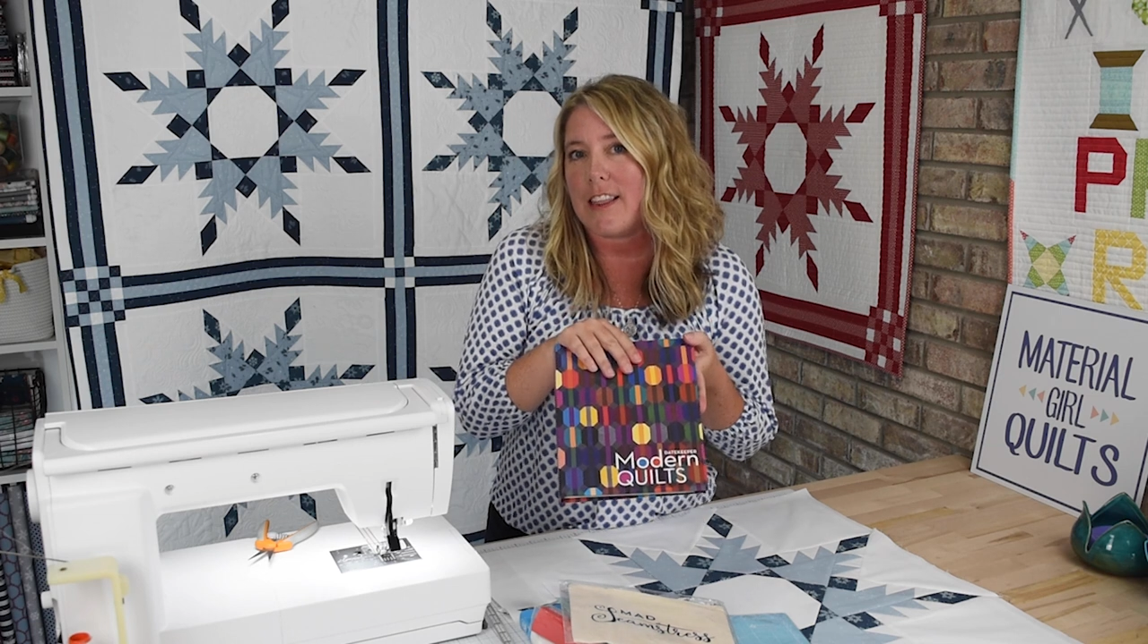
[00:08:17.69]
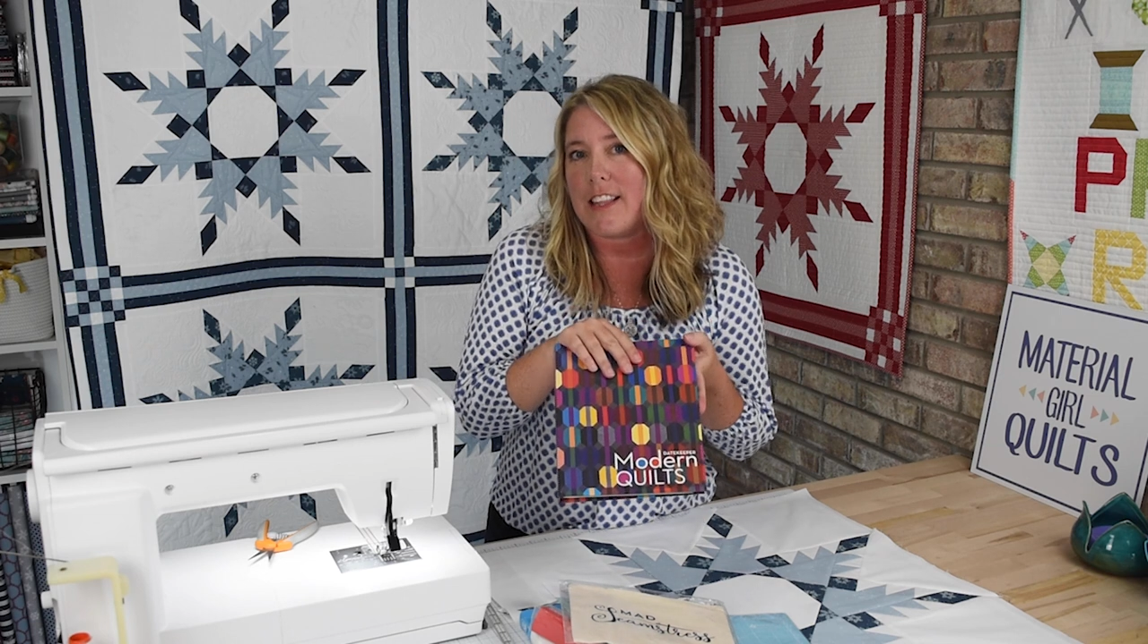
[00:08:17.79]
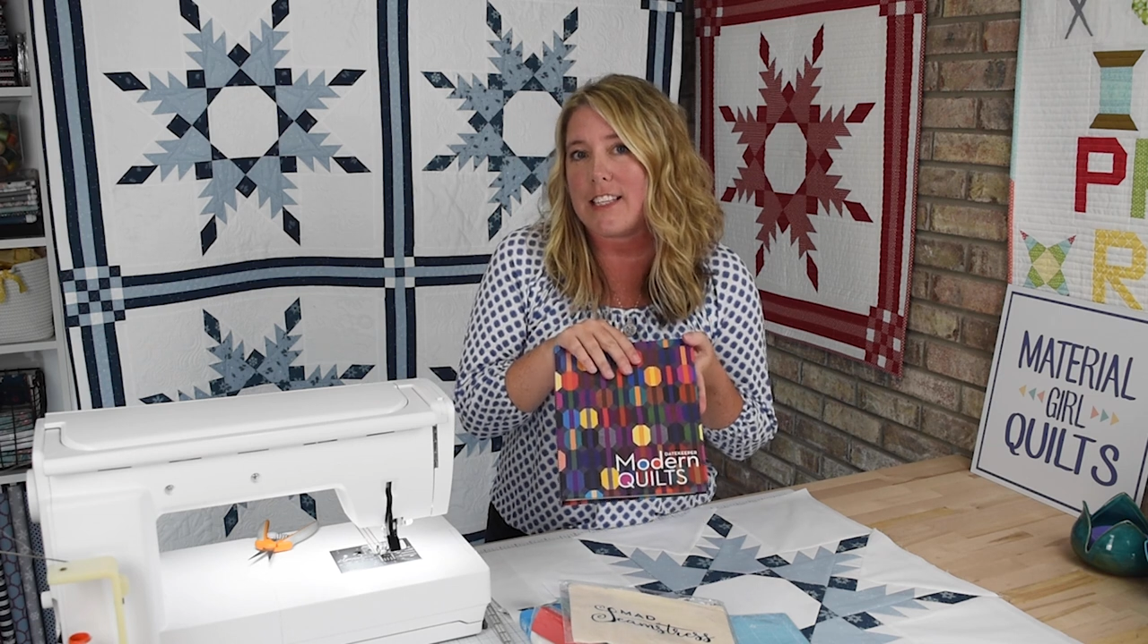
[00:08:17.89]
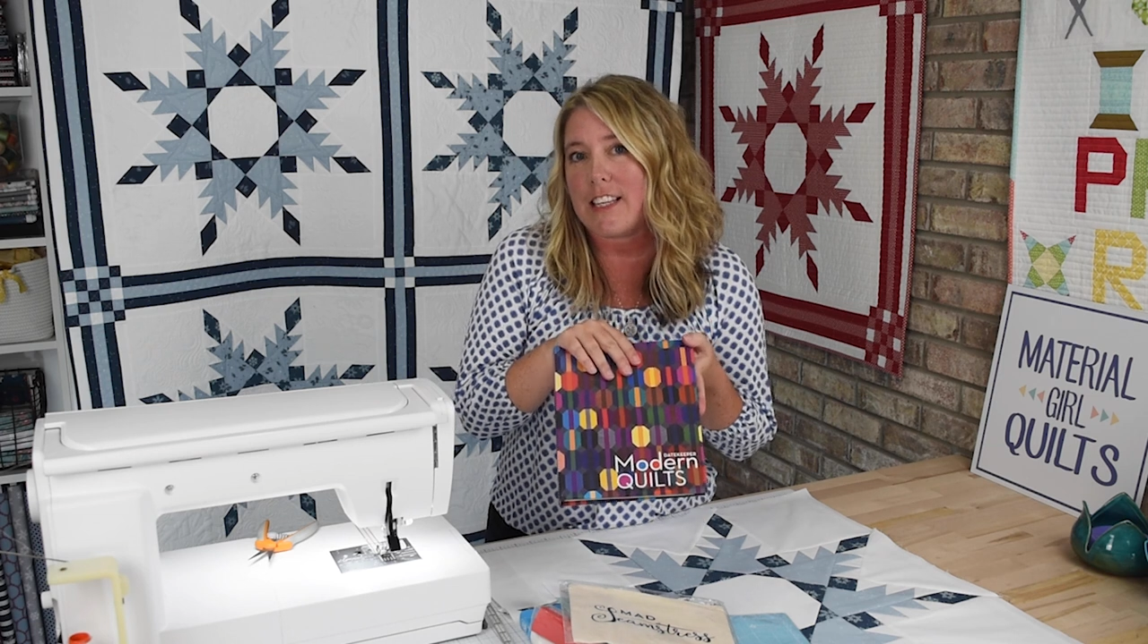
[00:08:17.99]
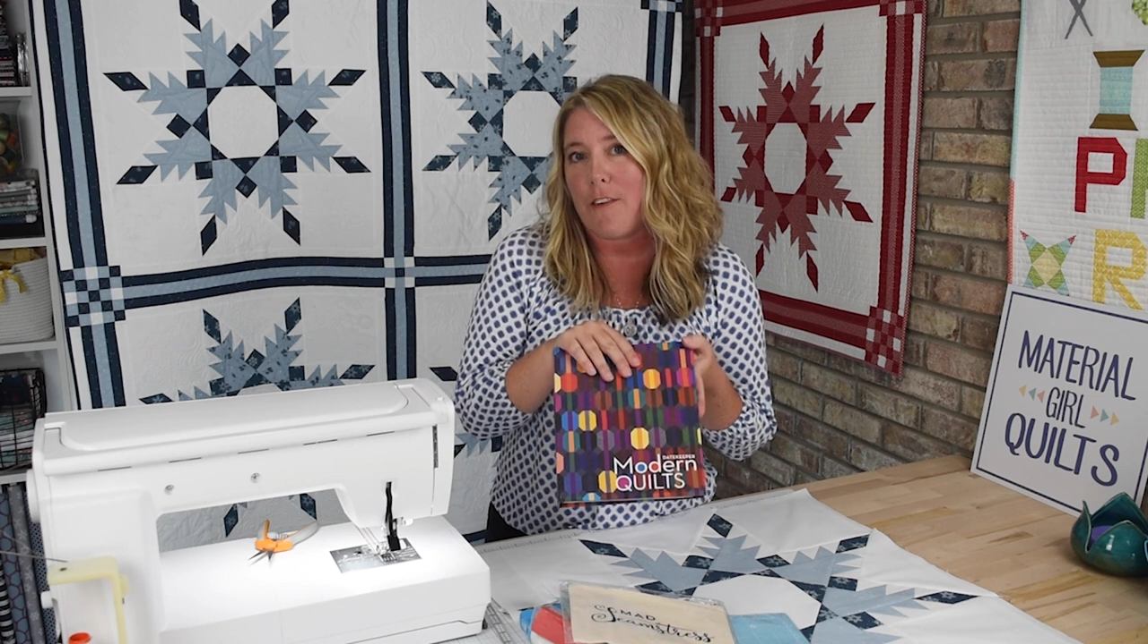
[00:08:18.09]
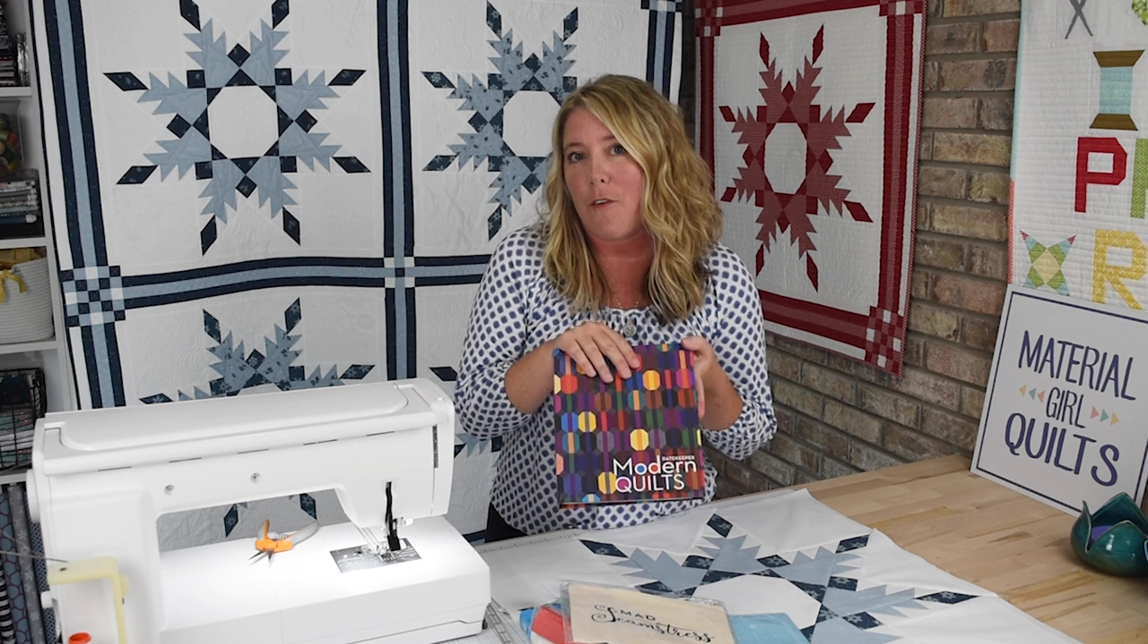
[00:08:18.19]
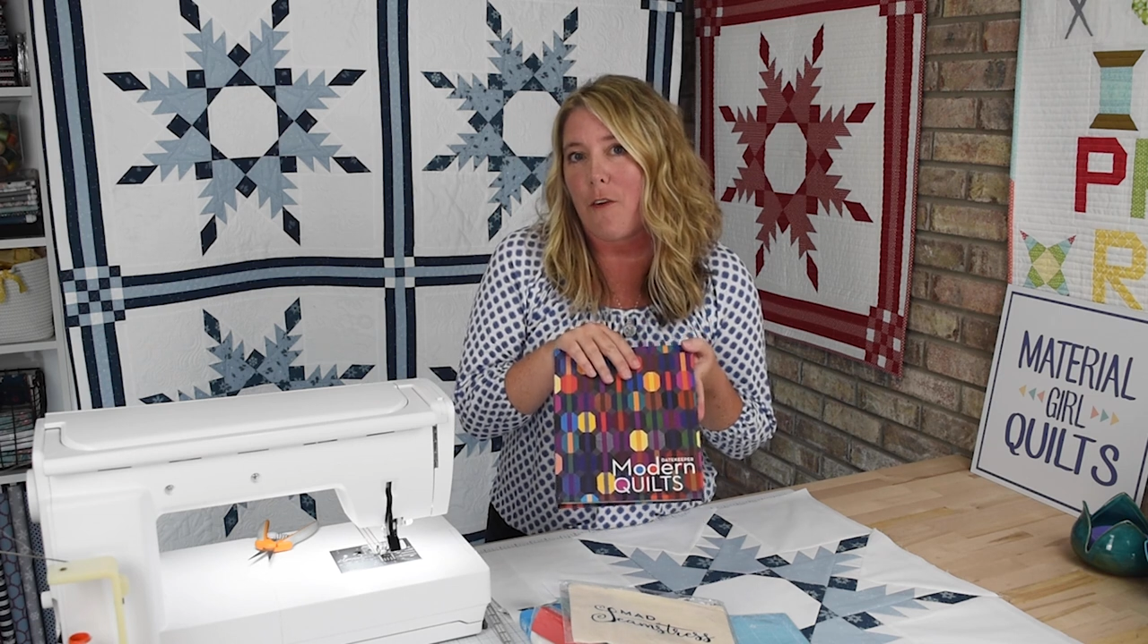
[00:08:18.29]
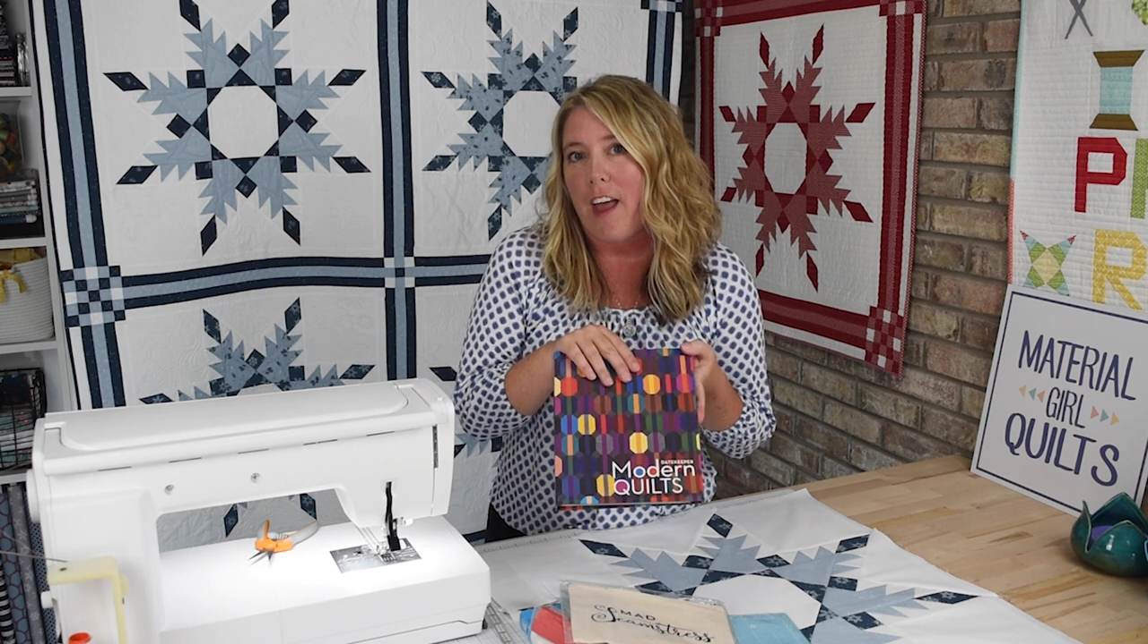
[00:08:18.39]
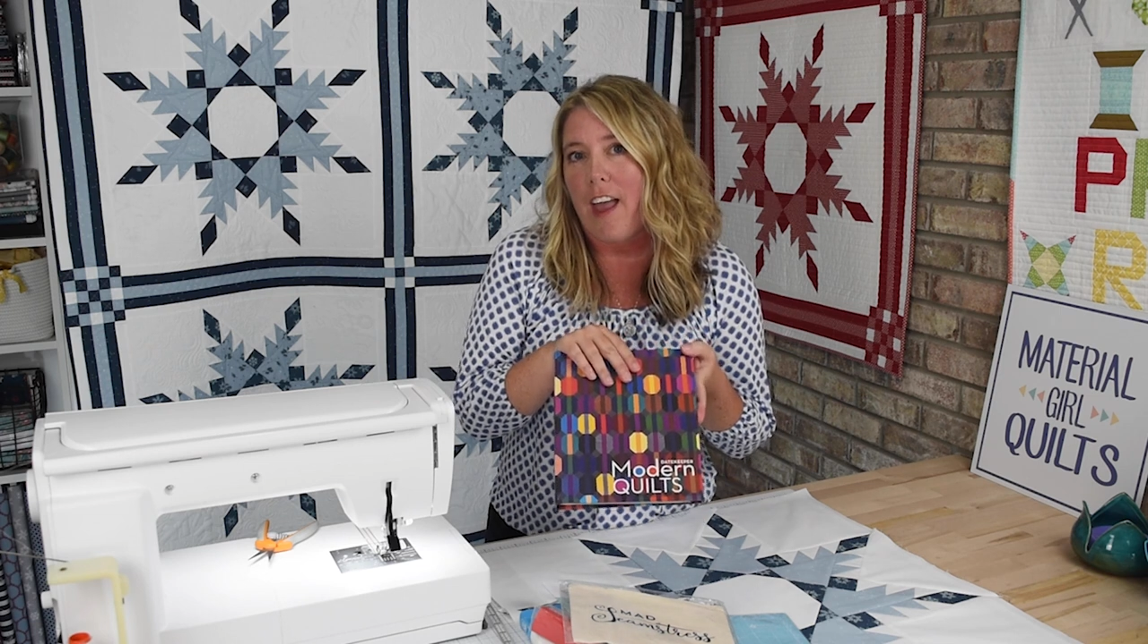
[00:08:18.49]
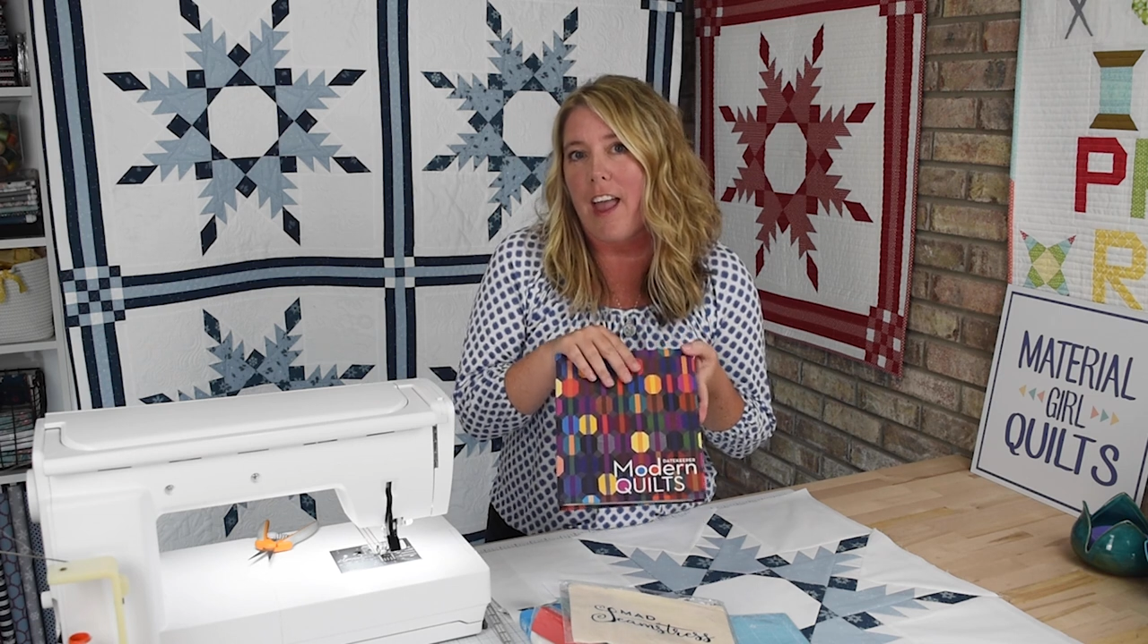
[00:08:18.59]
this
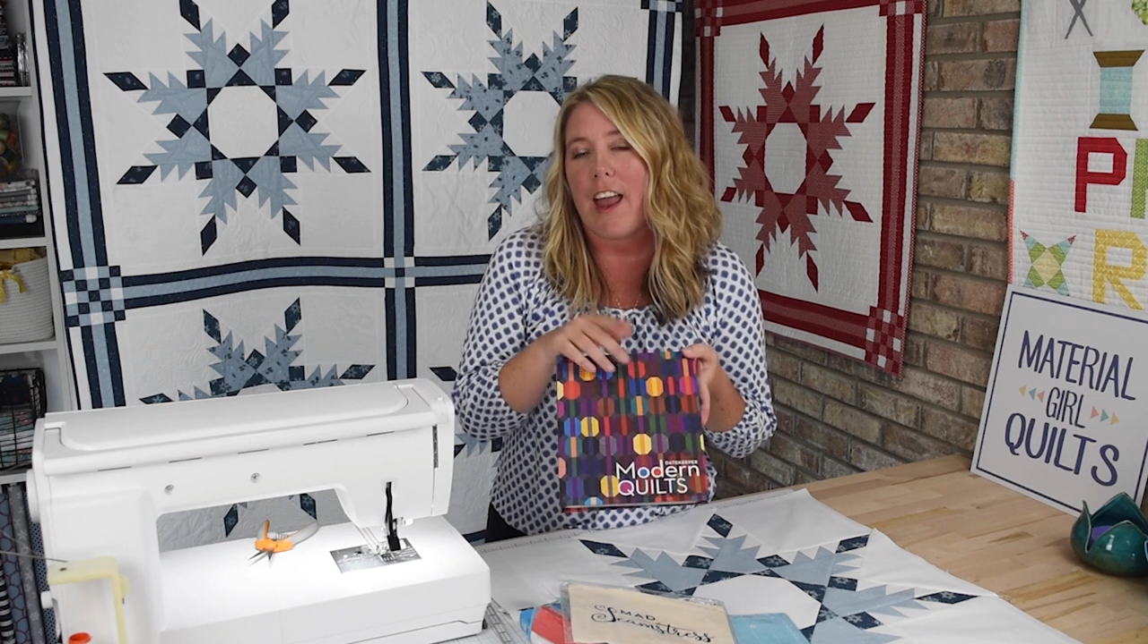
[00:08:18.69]
giveaway.